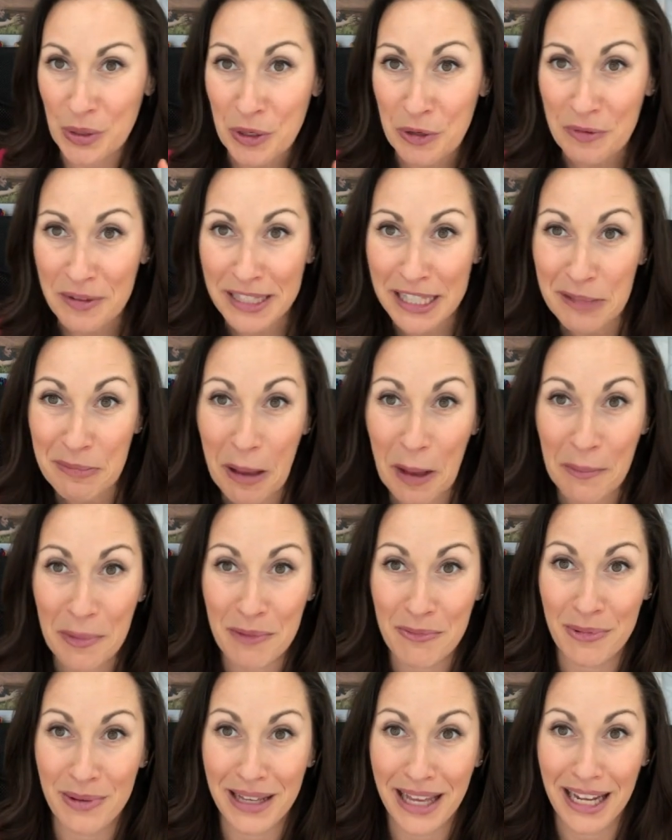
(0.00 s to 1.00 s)
nervous about
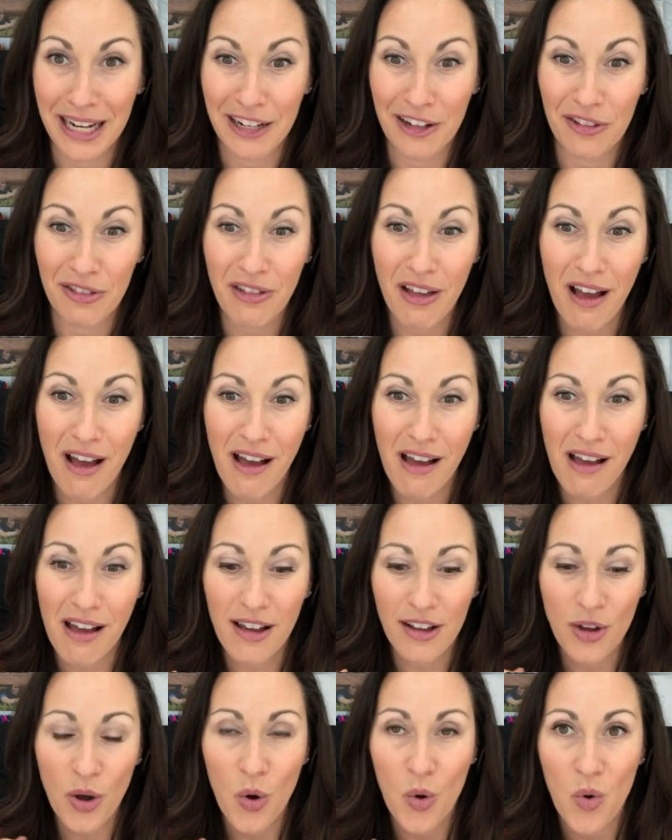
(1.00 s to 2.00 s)
people getting
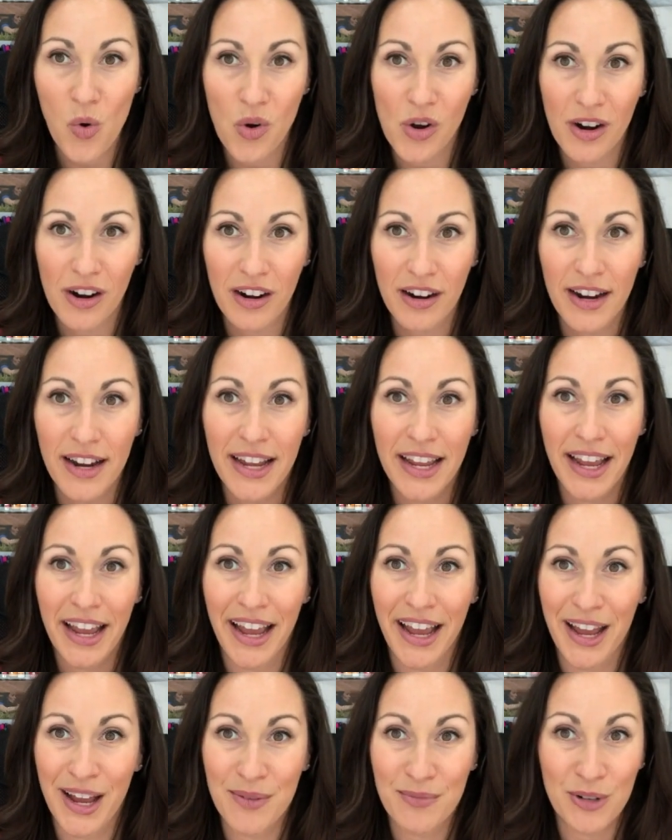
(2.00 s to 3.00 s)
along, or
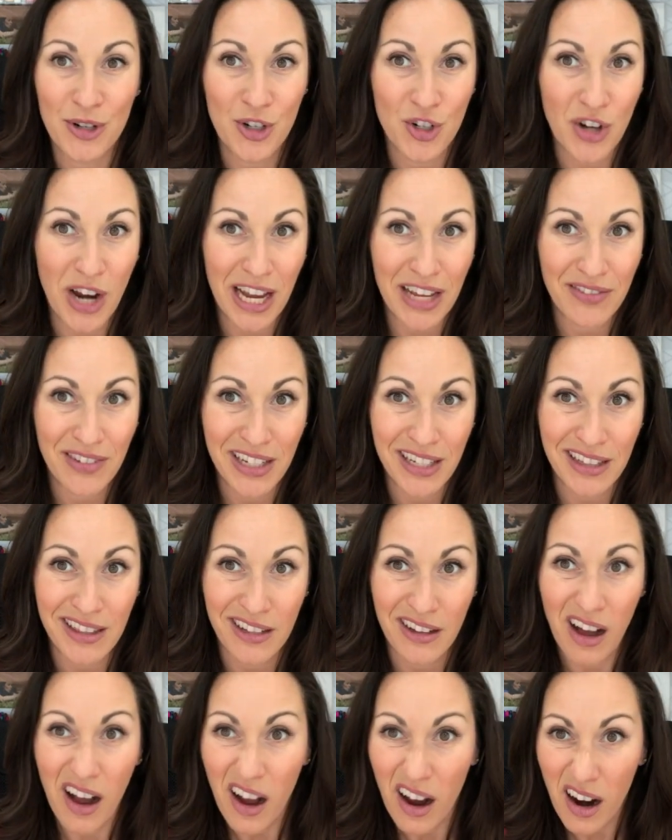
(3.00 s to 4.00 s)
we're driving in the
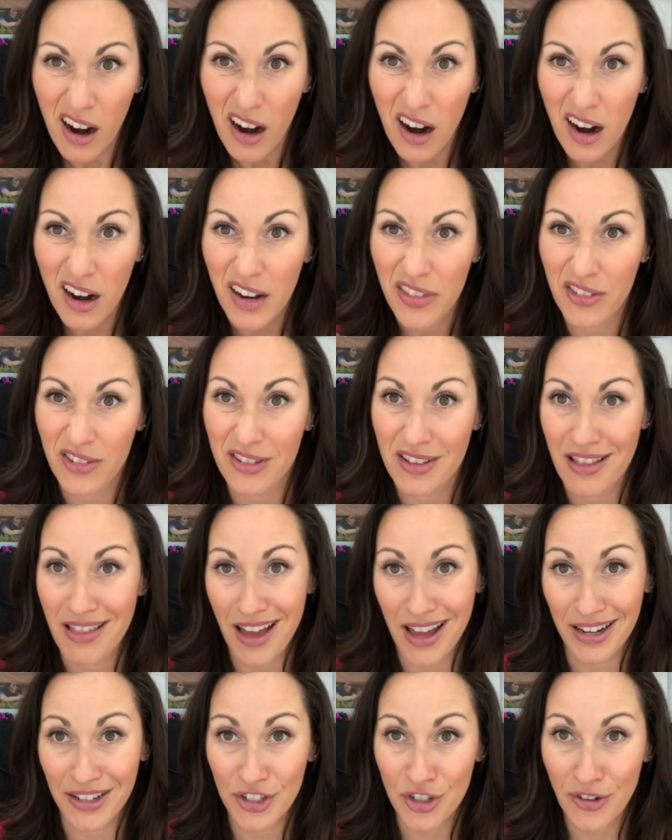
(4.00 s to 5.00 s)
car and there's a
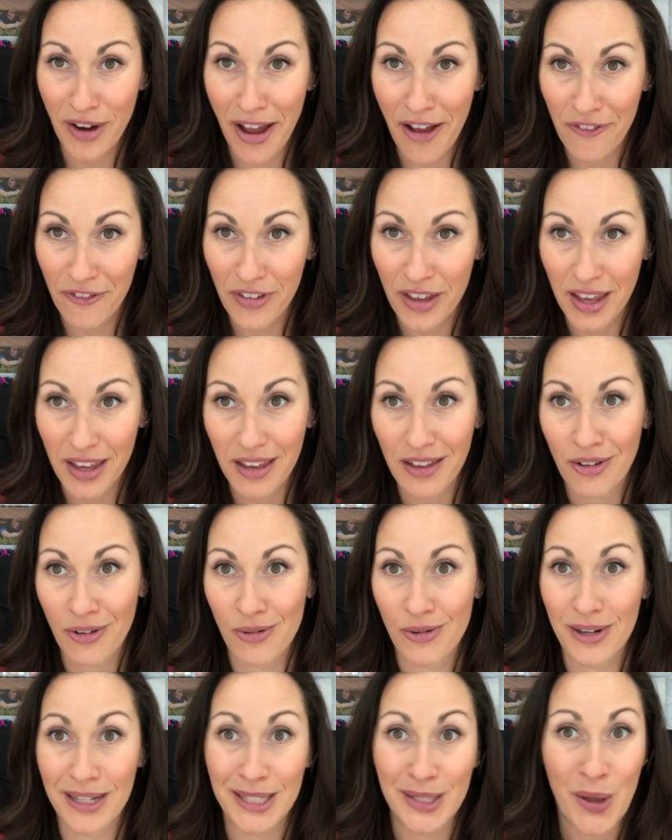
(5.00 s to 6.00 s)
lot of traffic,
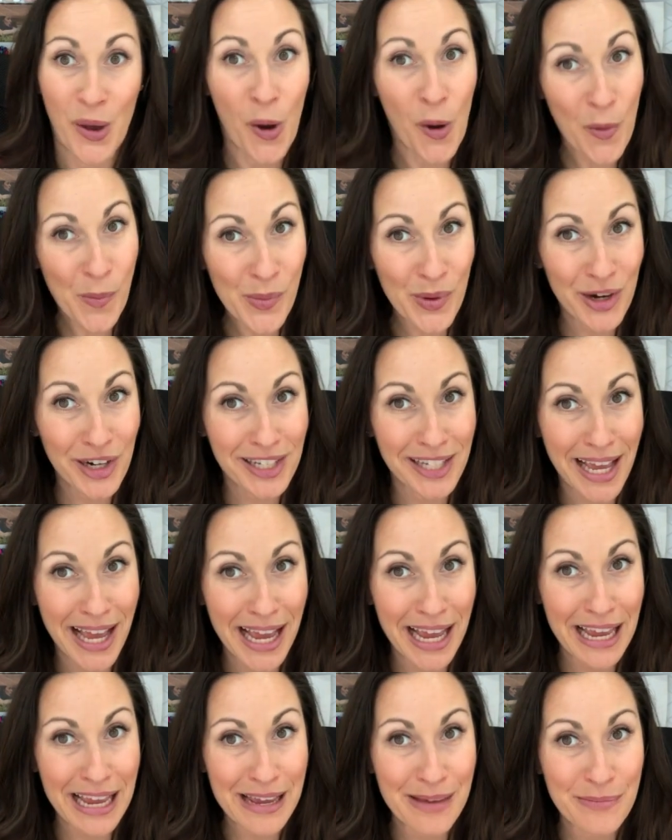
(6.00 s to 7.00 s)
or it's homework
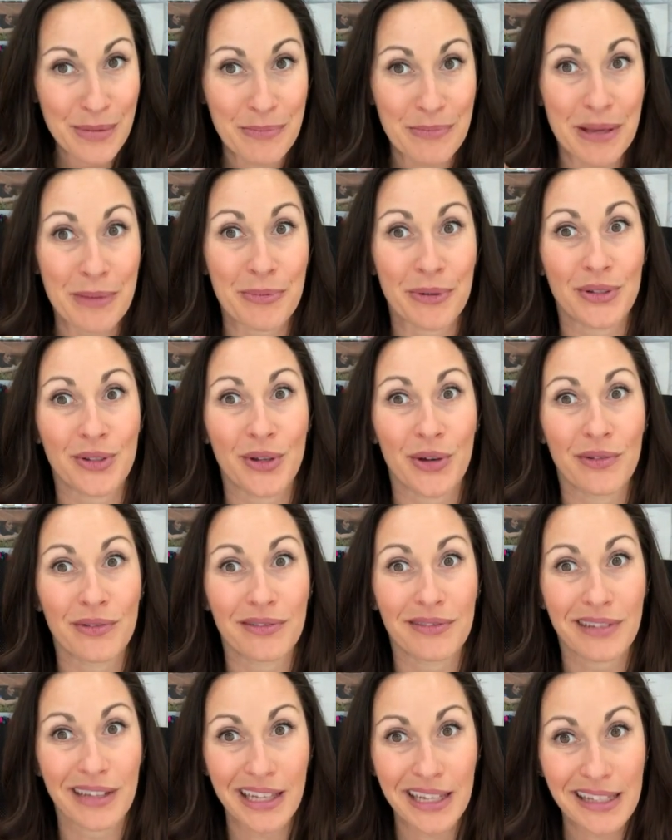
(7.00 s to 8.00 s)
time and
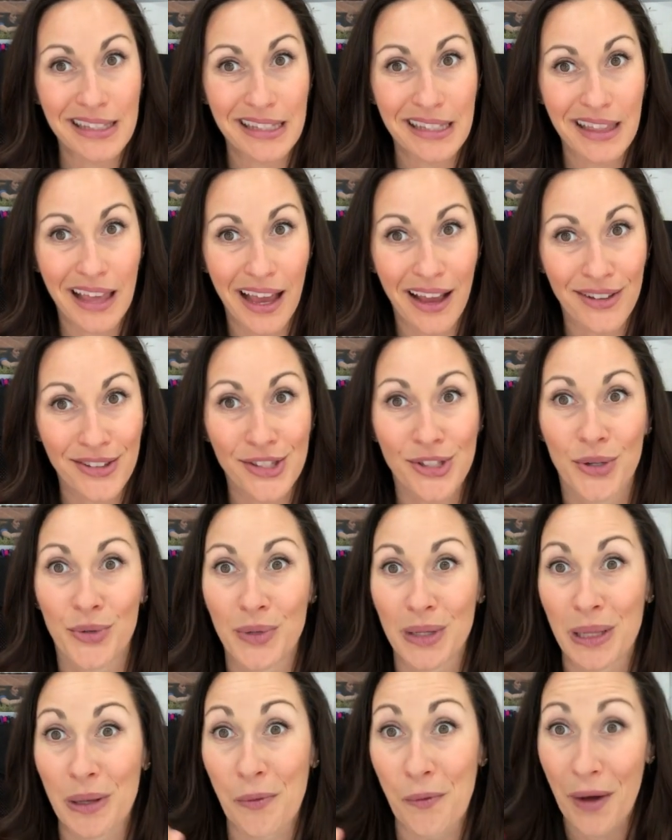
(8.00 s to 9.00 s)
kids in the house don't
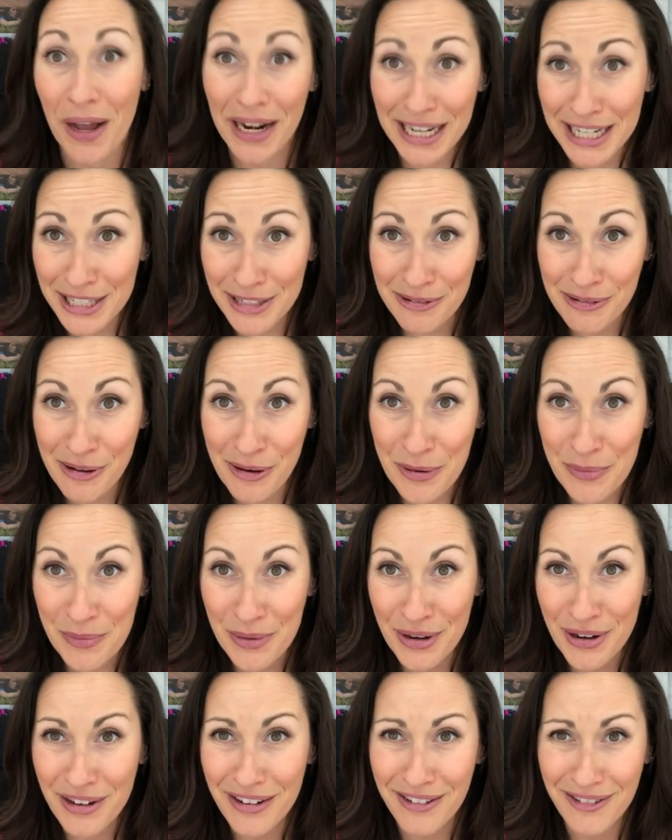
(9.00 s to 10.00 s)
really want to do
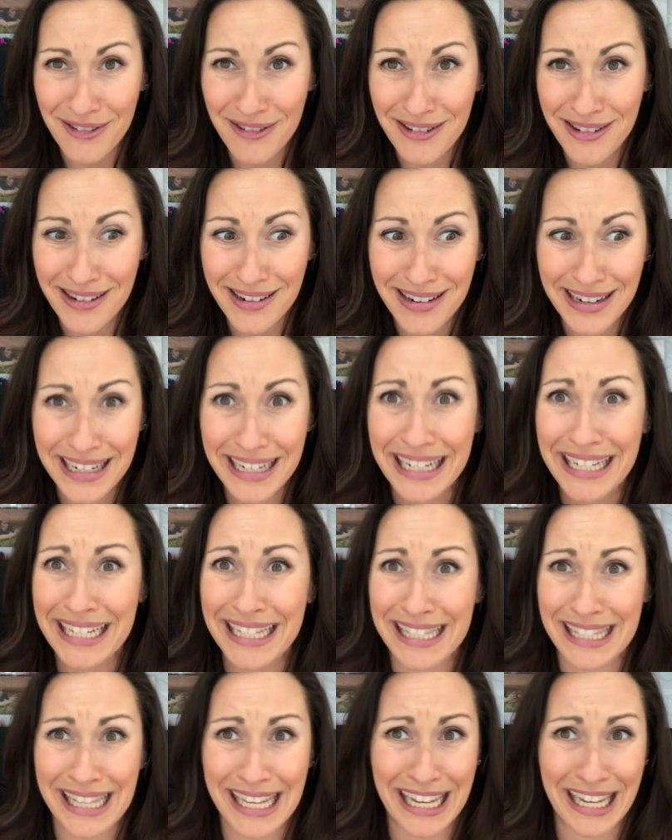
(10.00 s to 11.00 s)
homework, or
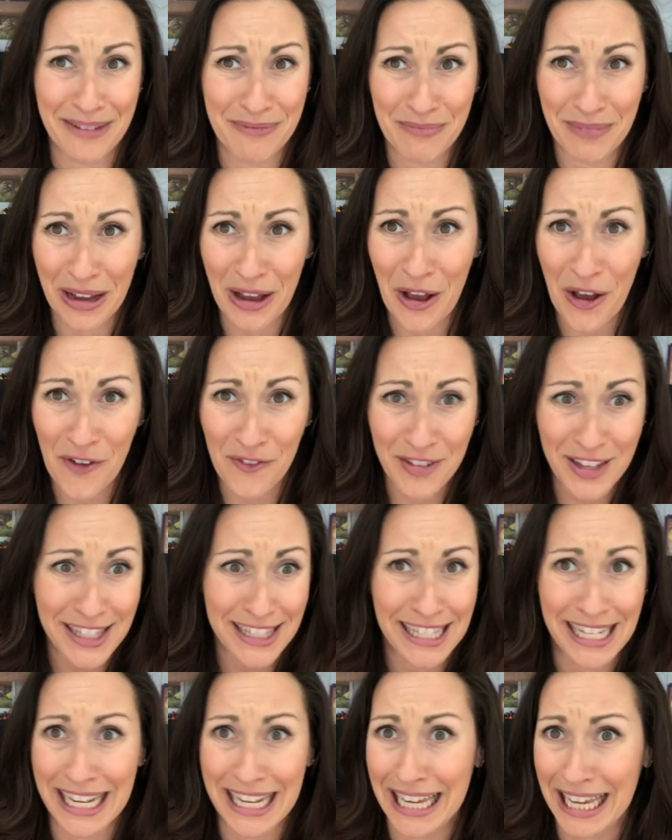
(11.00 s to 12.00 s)
it's my office
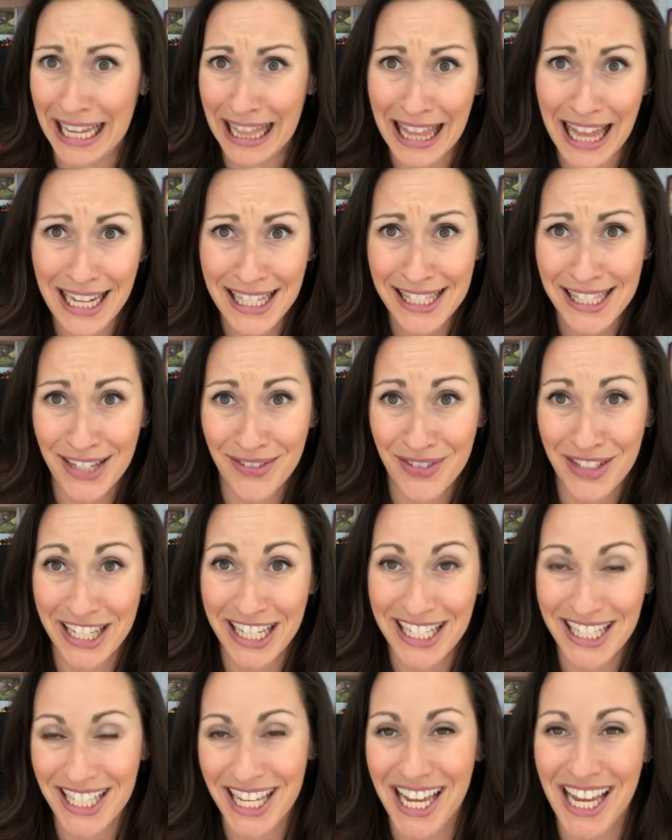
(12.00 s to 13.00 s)
and I got a lot of stuff to
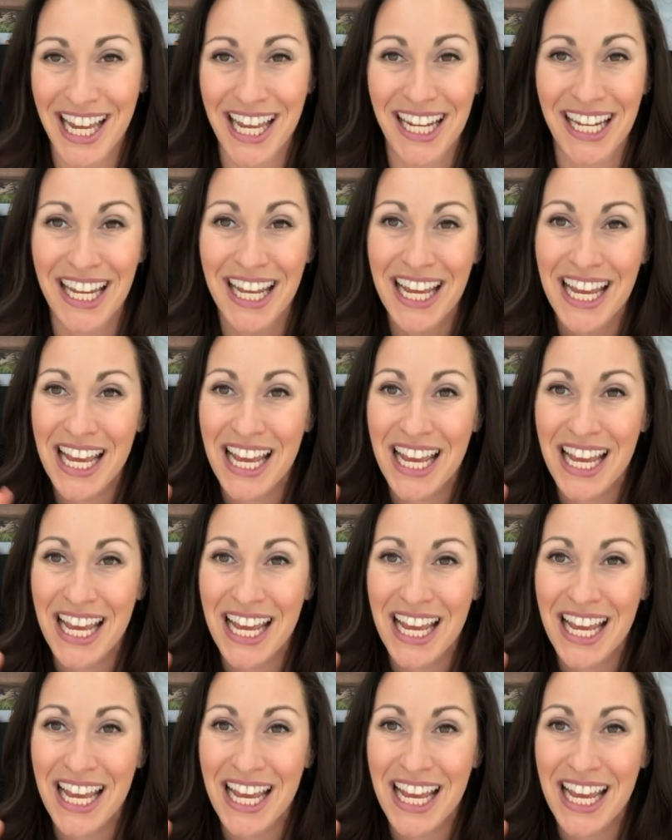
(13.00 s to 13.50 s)
get done